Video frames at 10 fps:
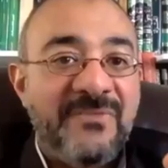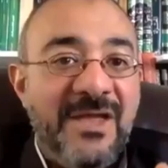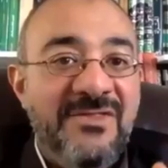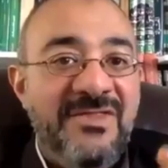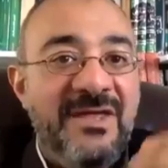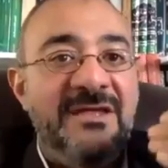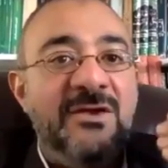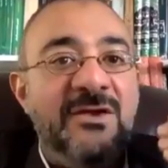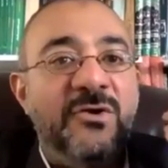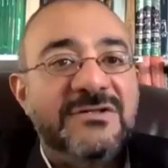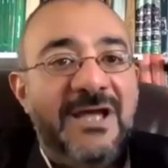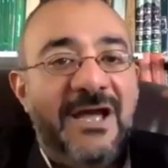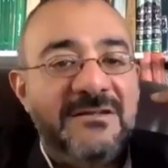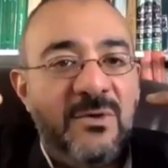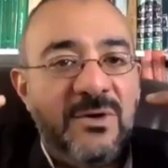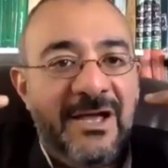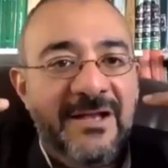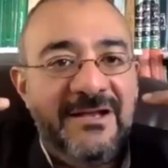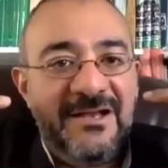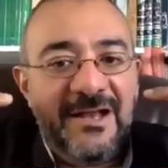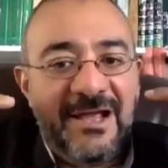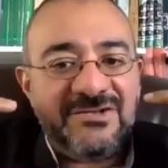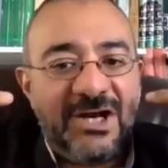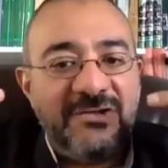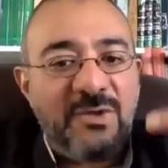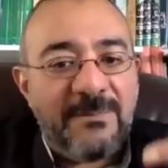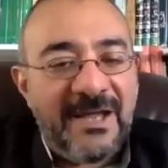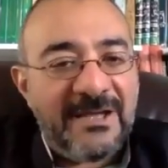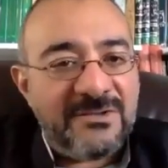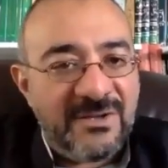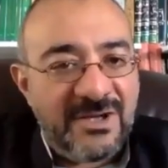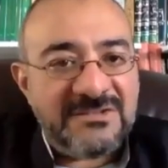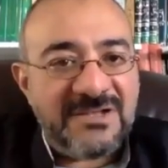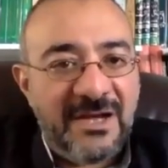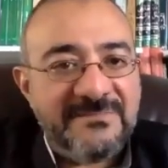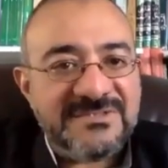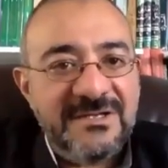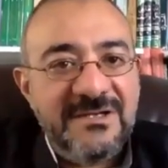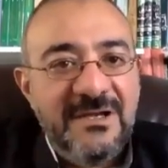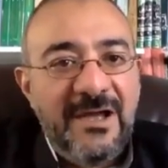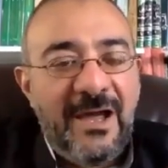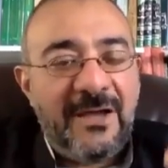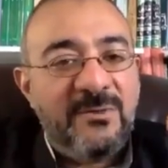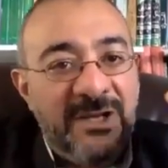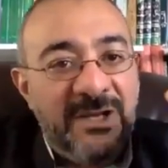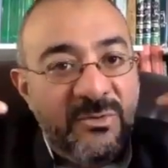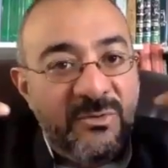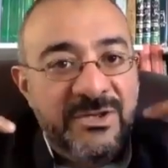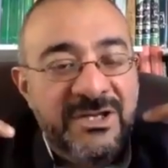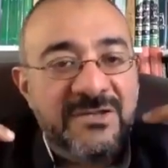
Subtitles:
they looked at the Quran and tried to apply it to their times, and we need